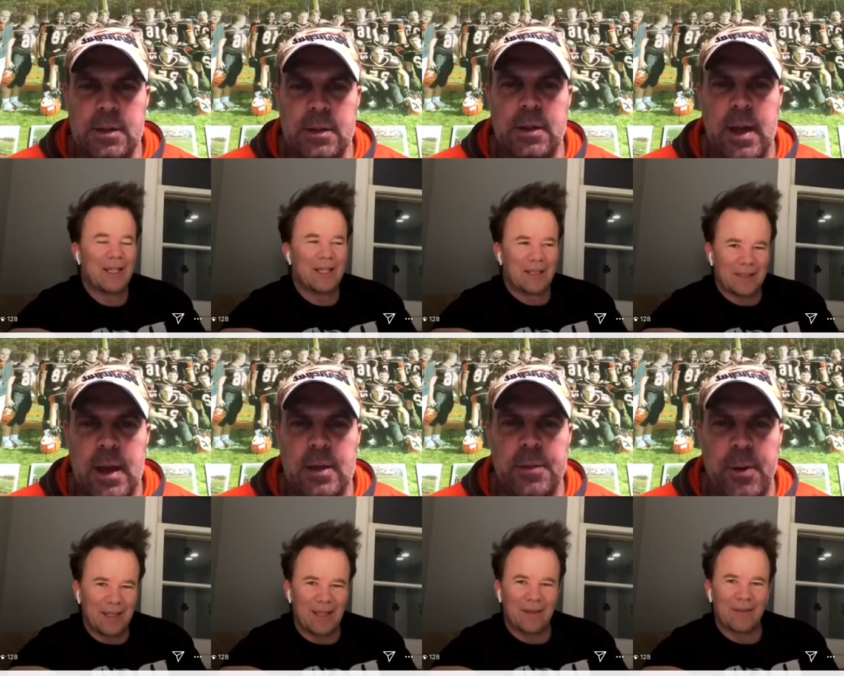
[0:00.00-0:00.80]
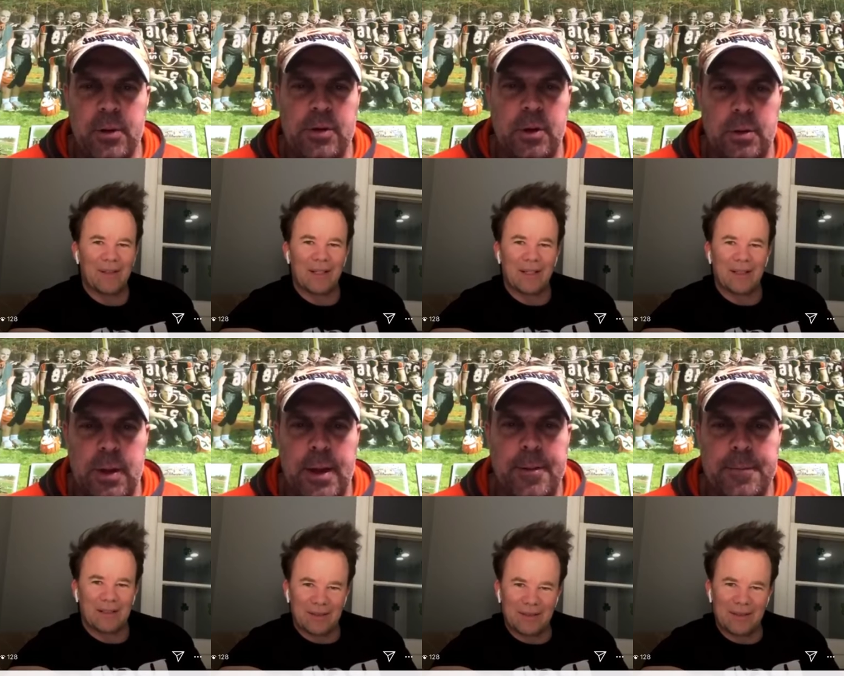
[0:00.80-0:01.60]
Speaker 1: yeah, yeah,
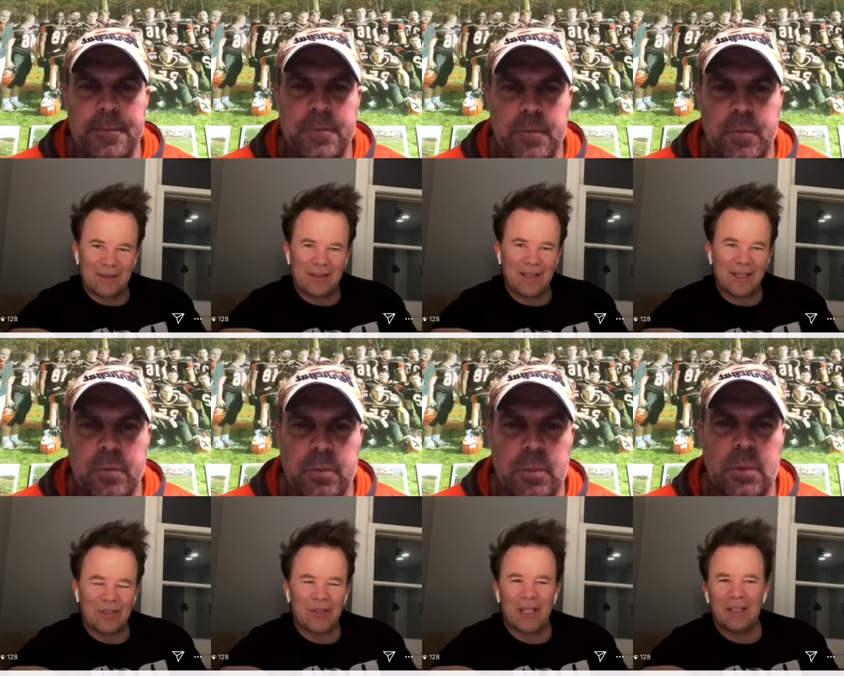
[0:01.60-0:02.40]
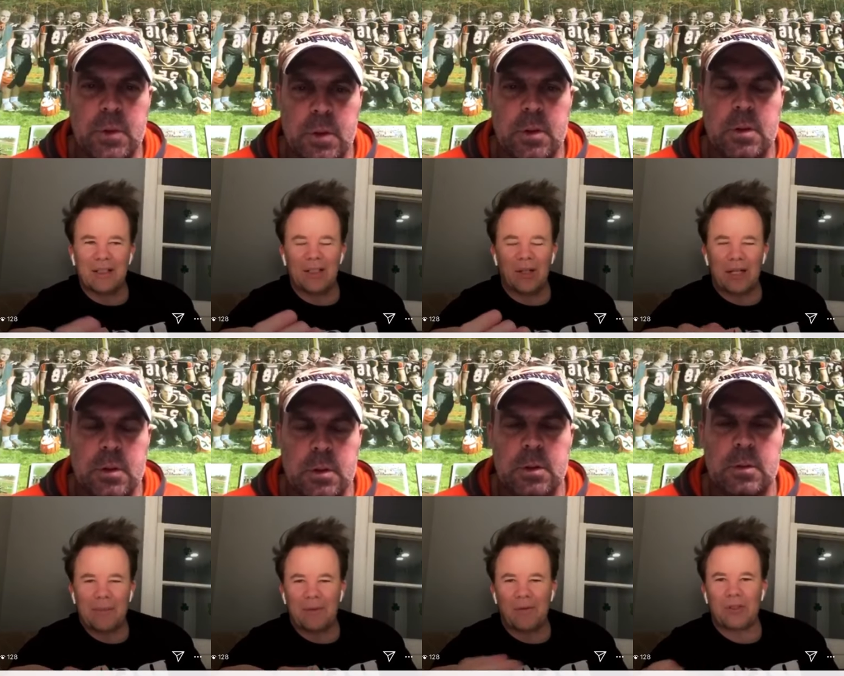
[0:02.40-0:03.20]
yeah. So then you know, I got my
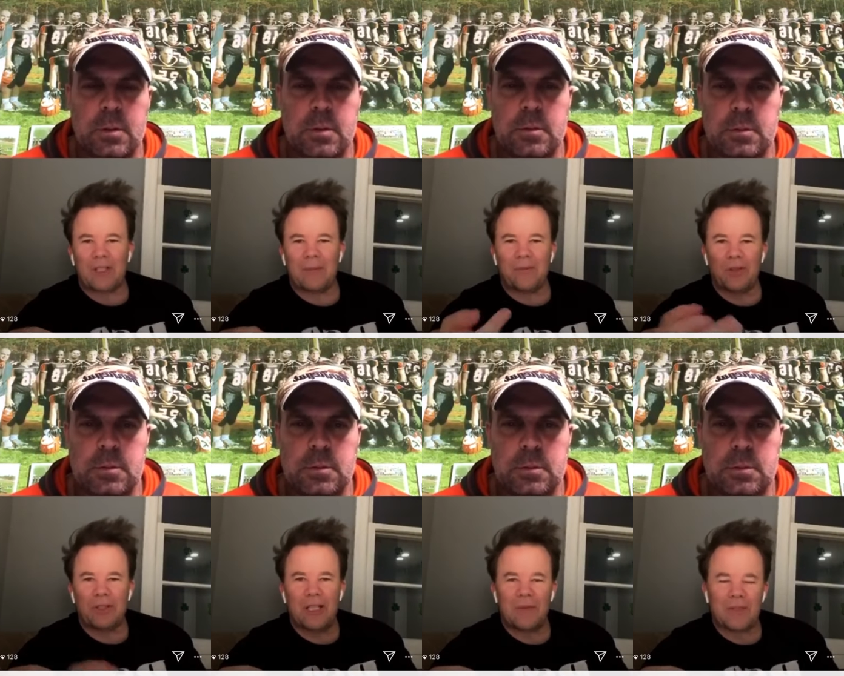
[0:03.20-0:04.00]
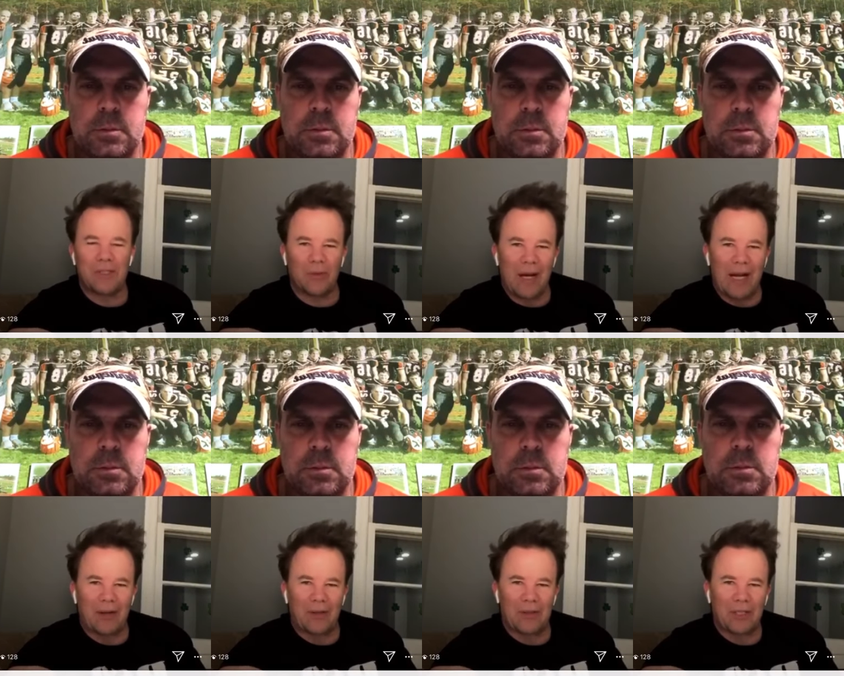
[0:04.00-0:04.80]
first client. My first client was Neil
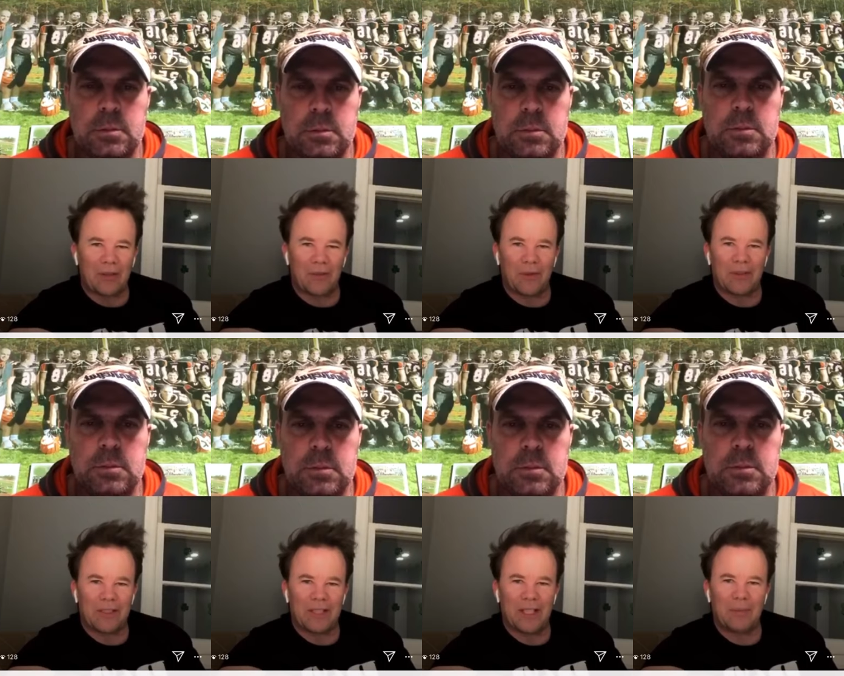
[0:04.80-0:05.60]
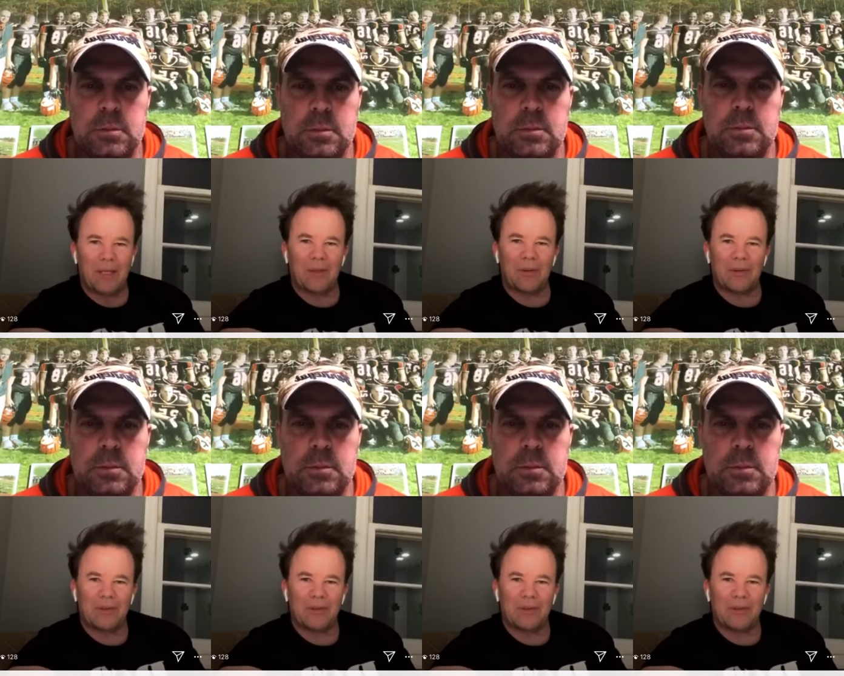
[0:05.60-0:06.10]
Rackers, kicker for the Cincinnati Bengals.